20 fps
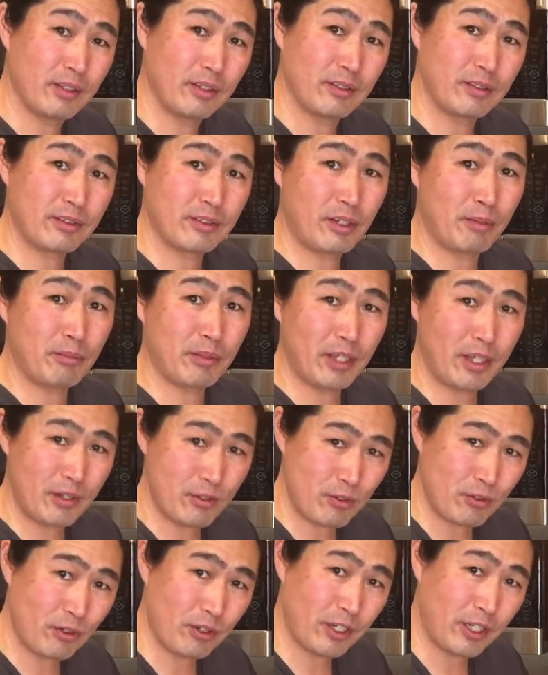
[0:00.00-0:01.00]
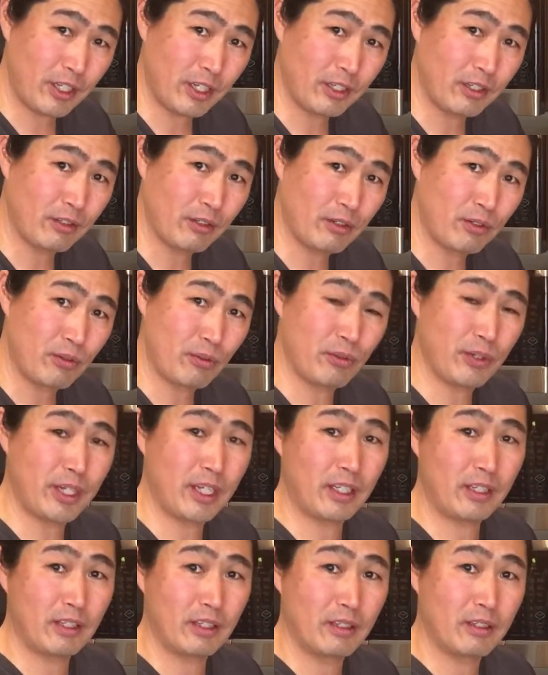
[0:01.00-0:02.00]
Some days you're gonna get a
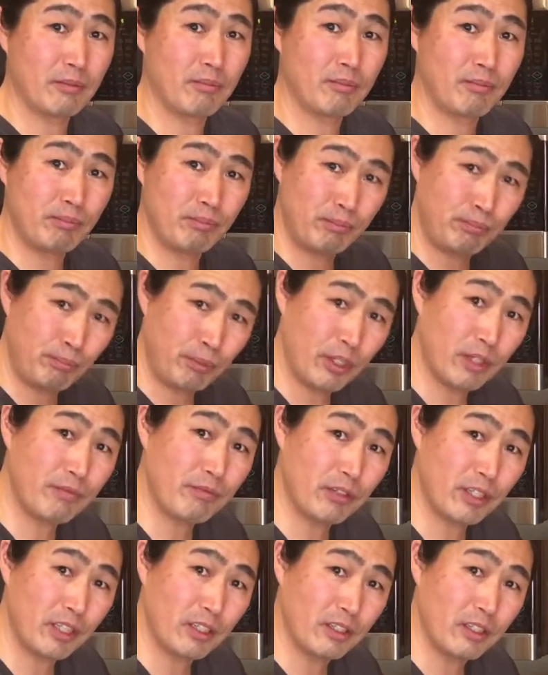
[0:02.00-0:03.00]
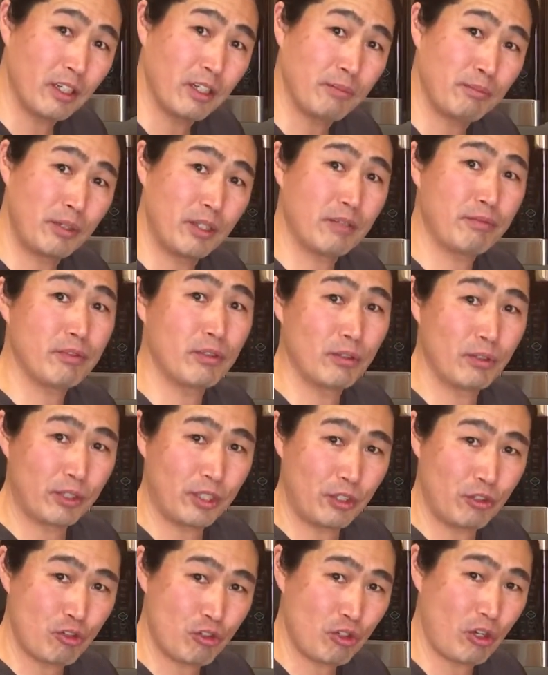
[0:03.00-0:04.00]
great, beautiful
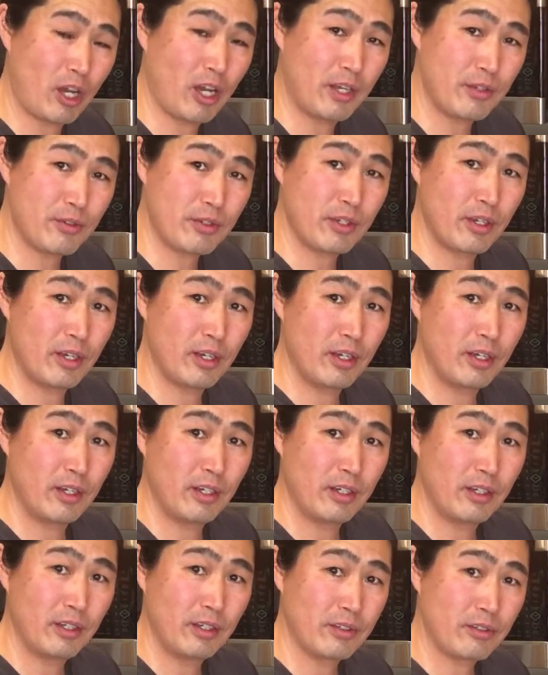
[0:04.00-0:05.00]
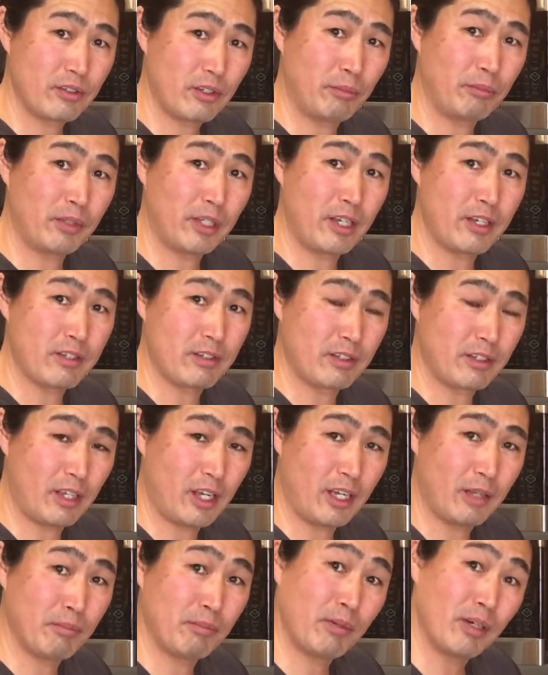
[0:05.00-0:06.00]
looking shot. Some days
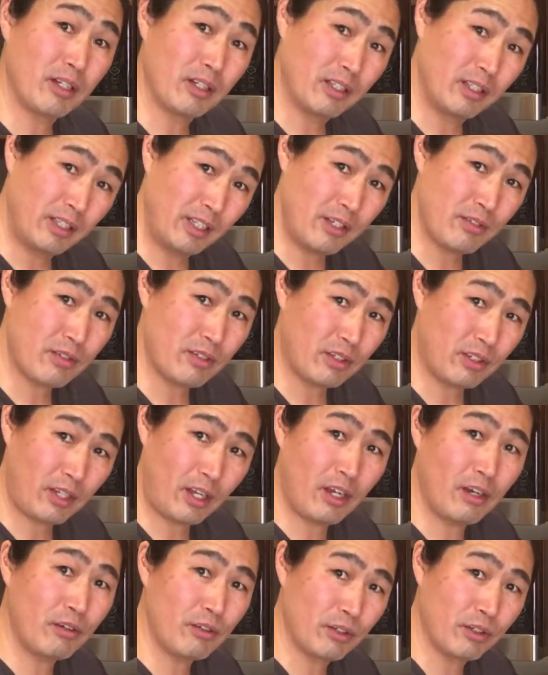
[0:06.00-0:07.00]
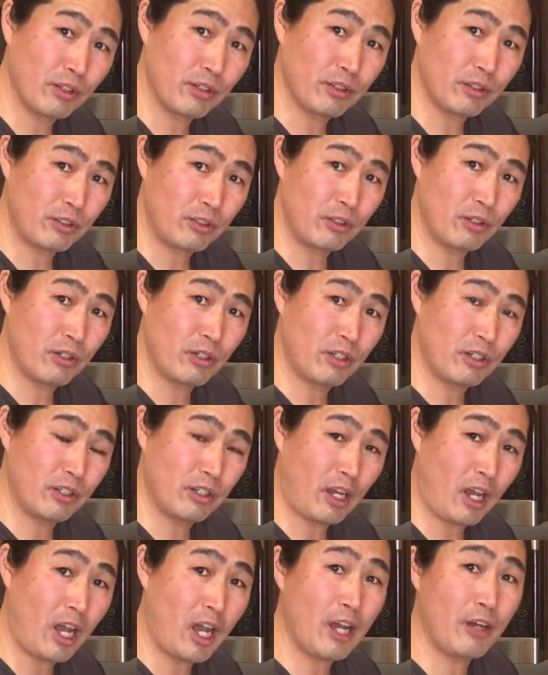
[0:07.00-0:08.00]
not, but at least tell you
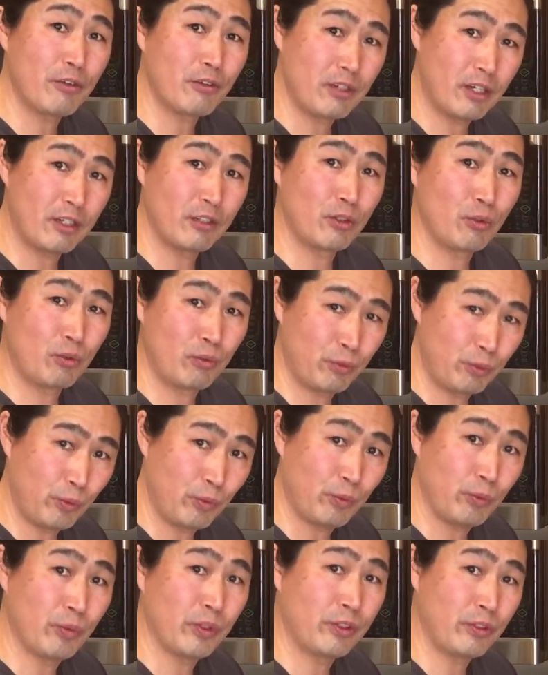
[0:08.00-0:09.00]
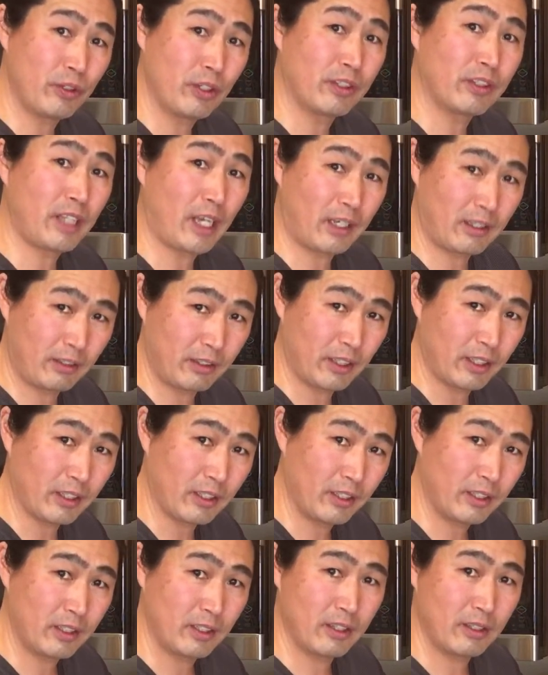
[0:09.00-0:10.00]
how you're doing with your technique.
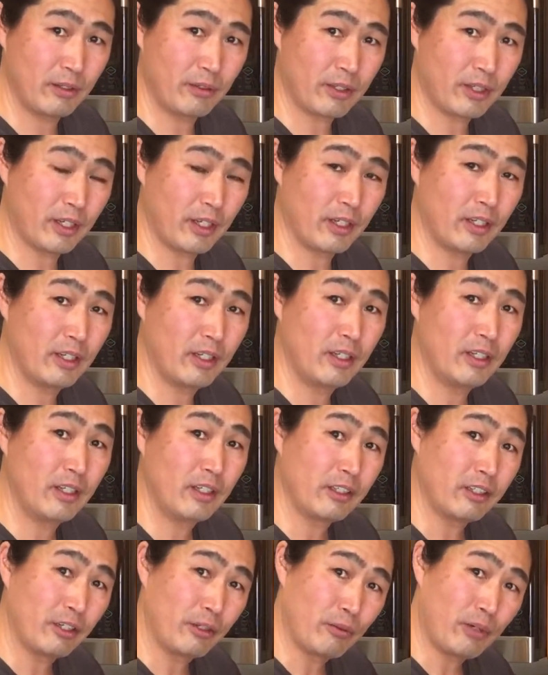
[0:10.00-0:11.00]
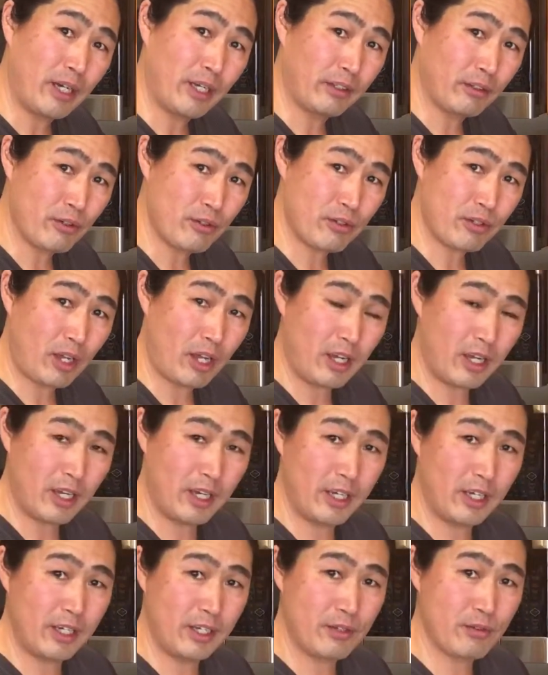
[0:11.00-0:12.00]
Okay, the grinder
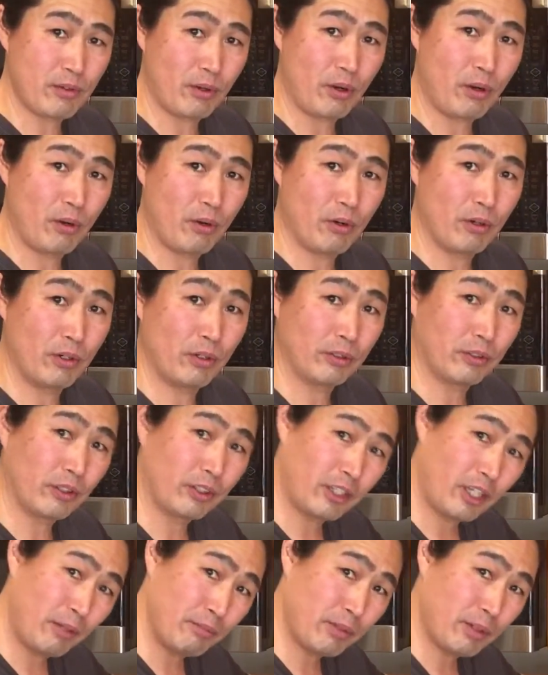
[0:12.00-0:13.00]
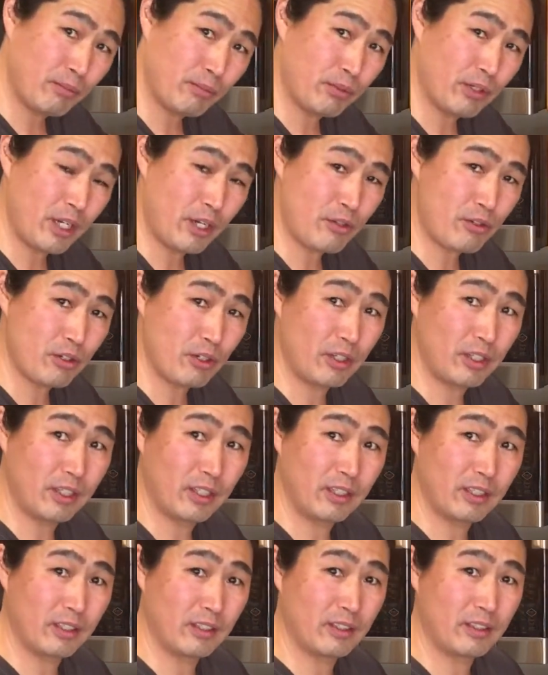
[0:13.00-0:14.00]
size or the temping pressure,
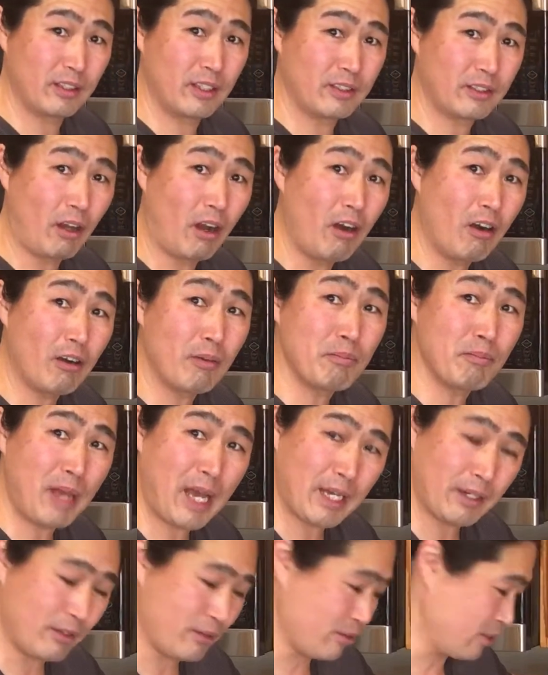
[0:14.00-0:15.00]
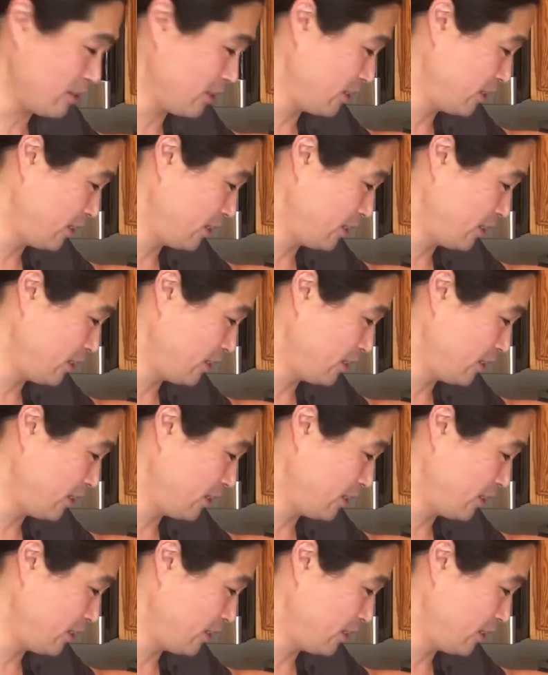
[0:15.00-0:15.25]
that's all matters.